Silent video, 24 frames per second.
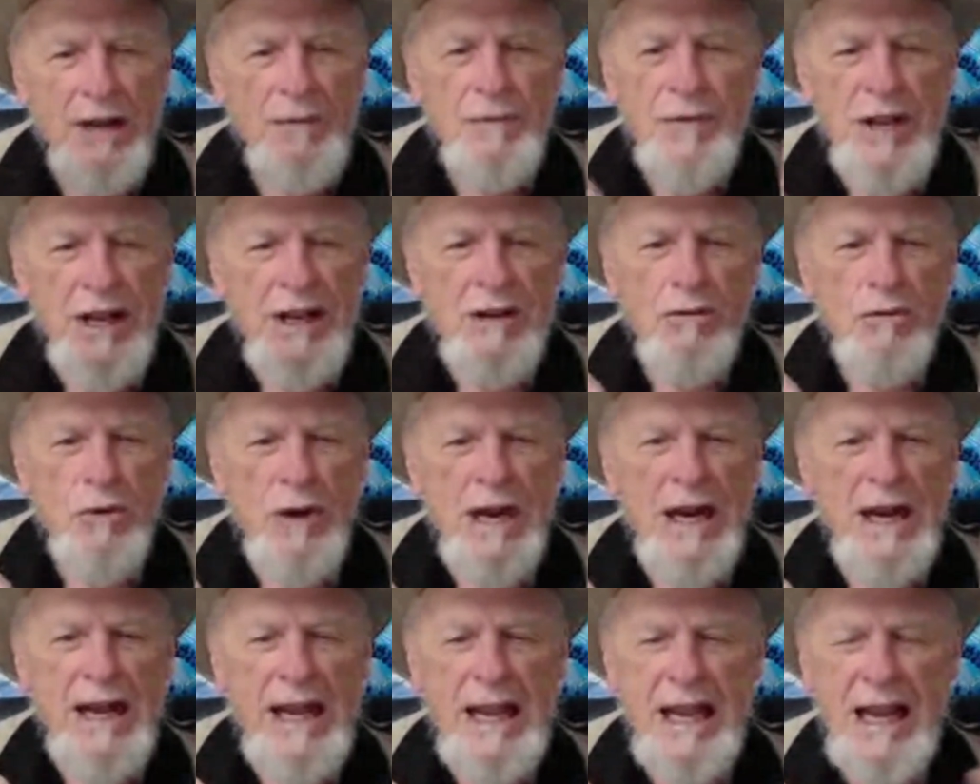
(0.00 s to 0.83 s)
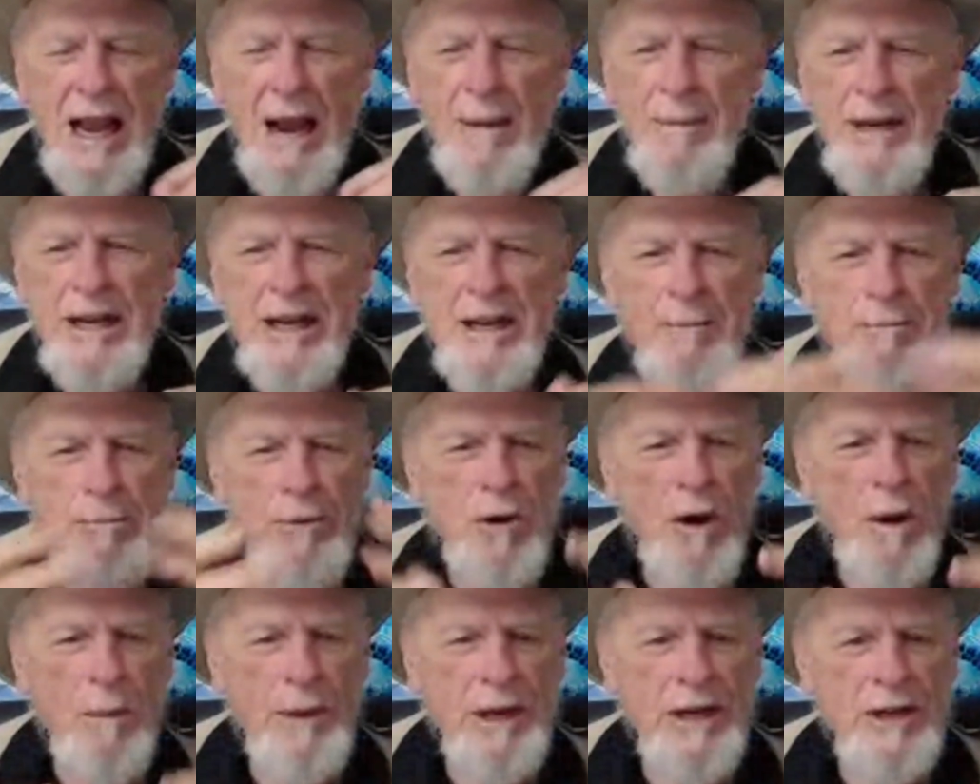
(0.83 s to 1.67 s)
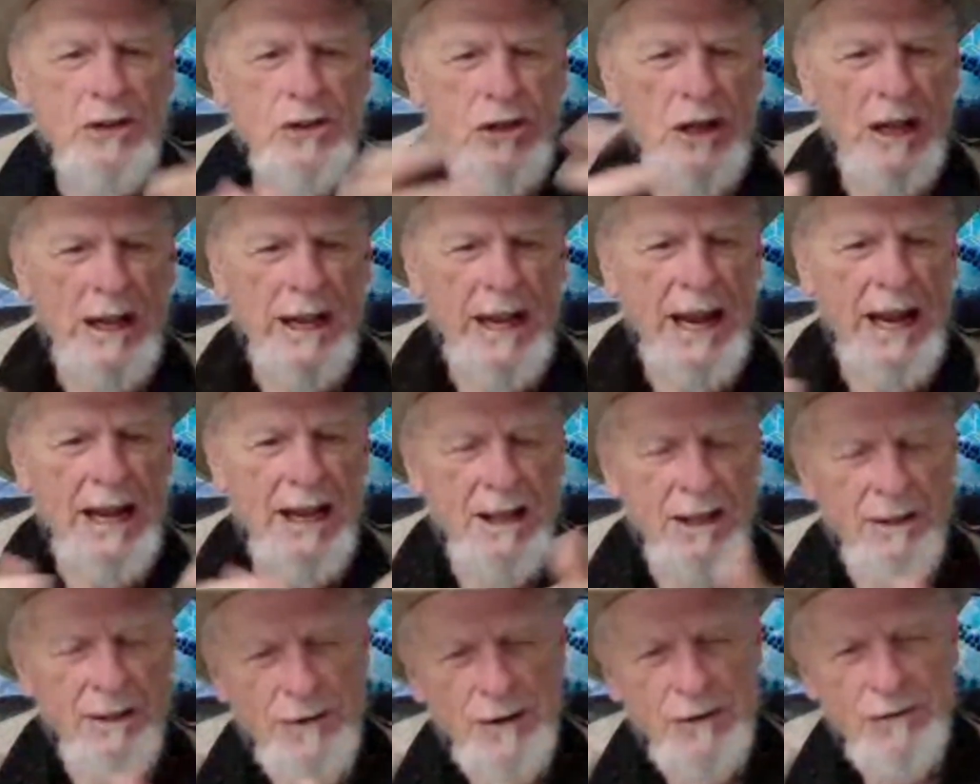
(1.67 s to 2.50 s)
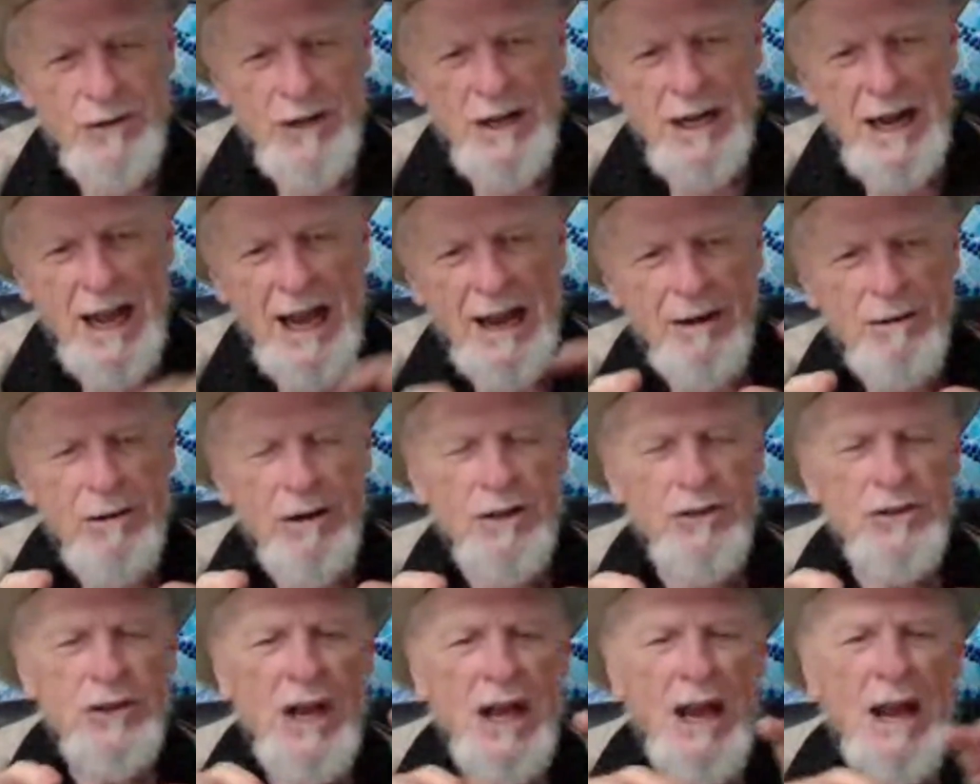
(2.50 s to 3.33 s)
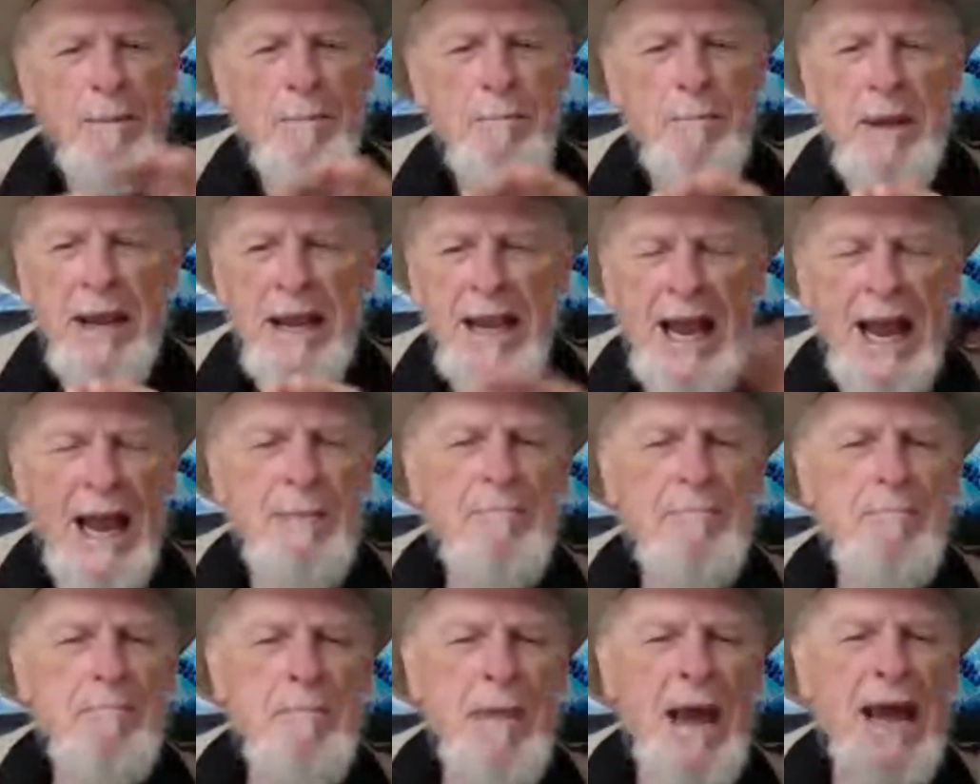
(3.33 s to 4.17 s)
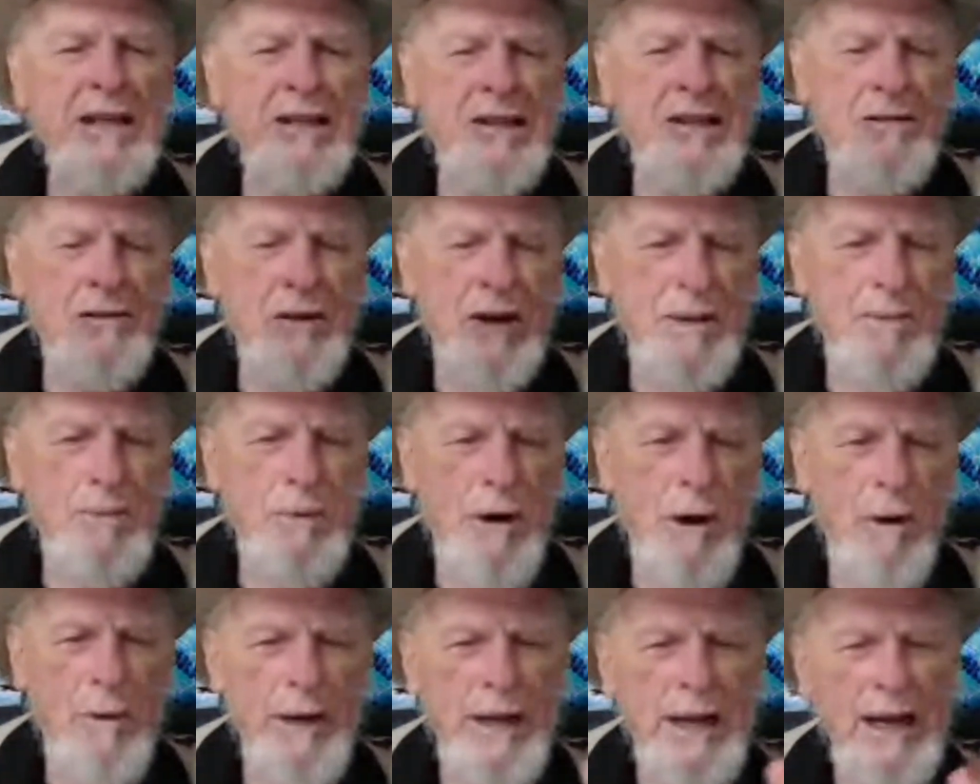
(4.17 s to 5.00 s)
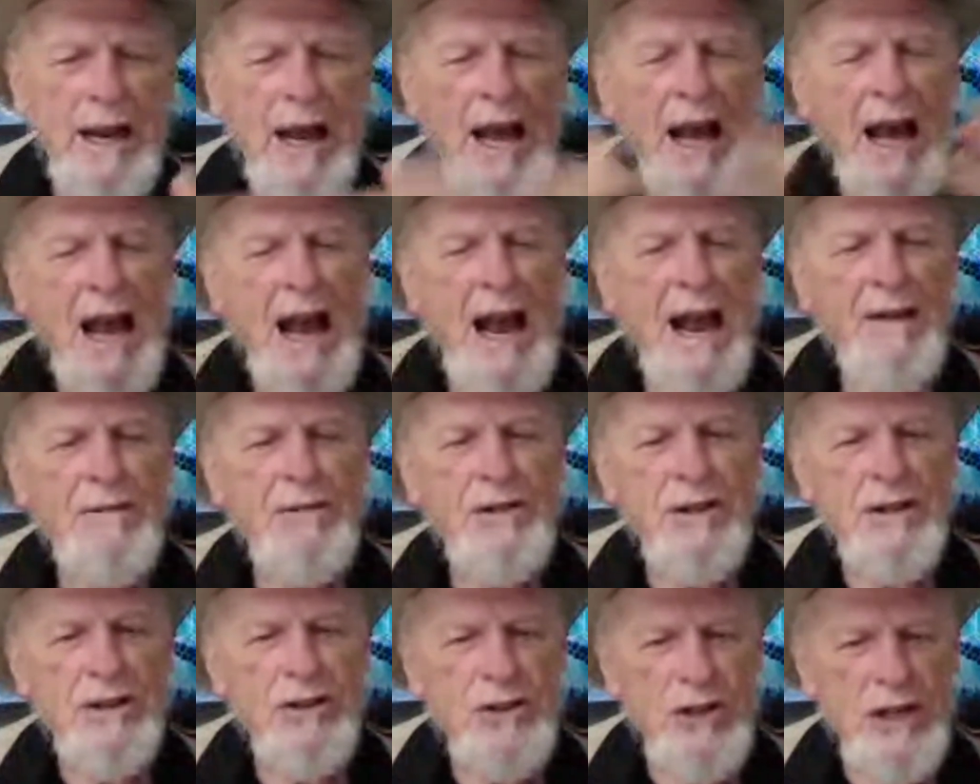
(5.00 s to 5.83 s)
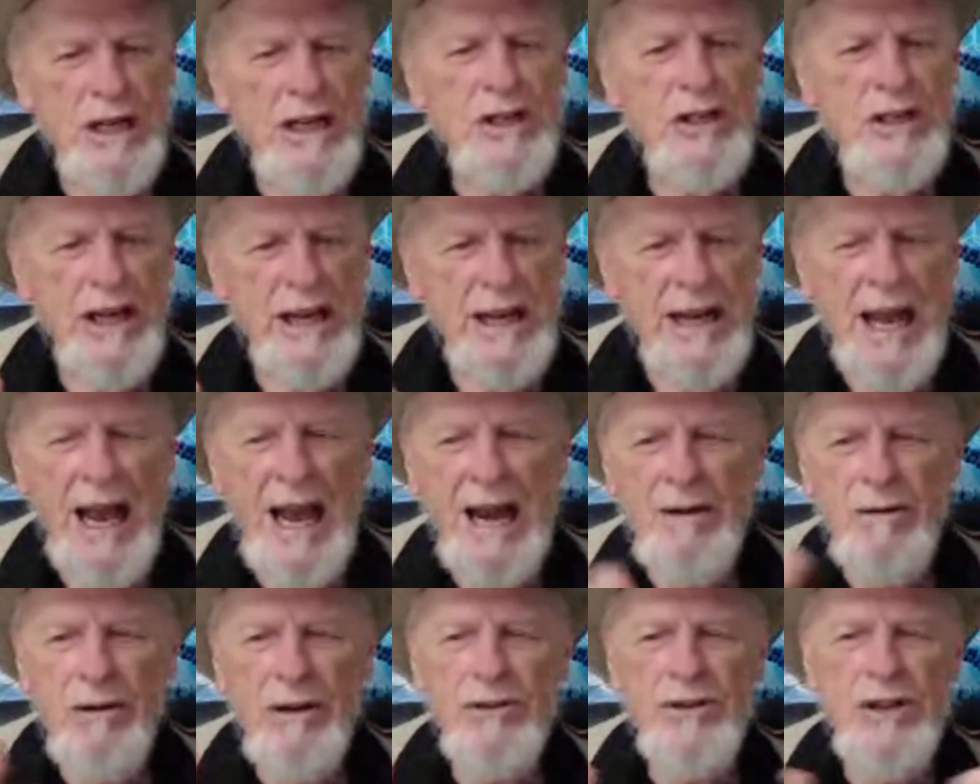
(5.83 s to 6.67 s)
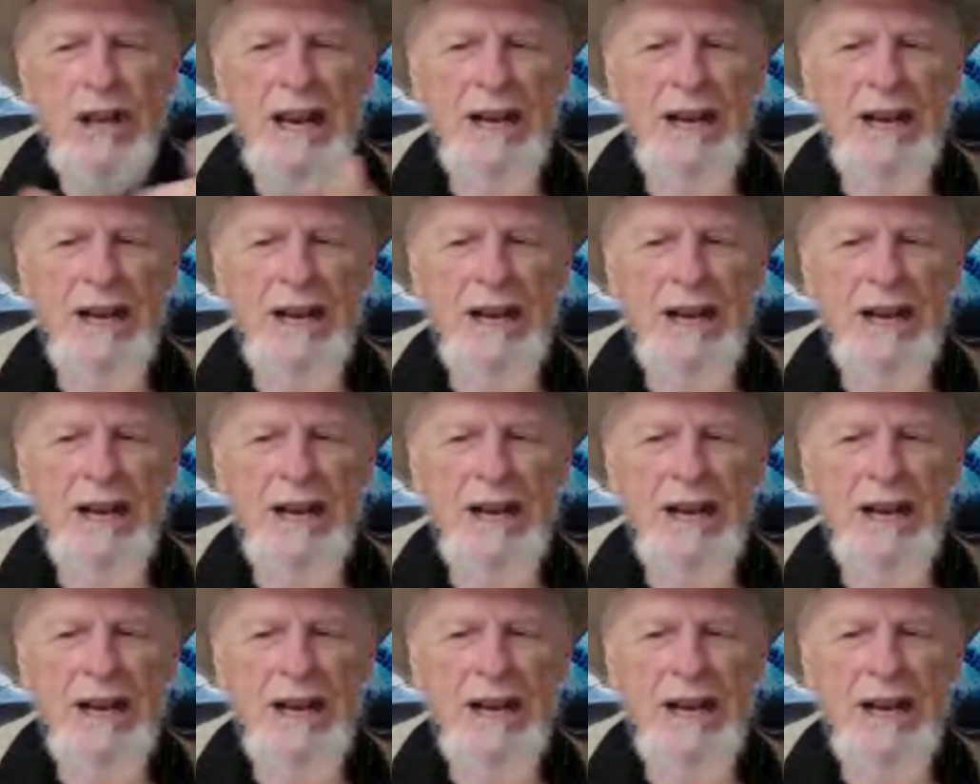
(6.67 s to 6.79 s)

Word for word: Didn't really come into prominence till the end of the 1500s, became massively prominent after the 1600s.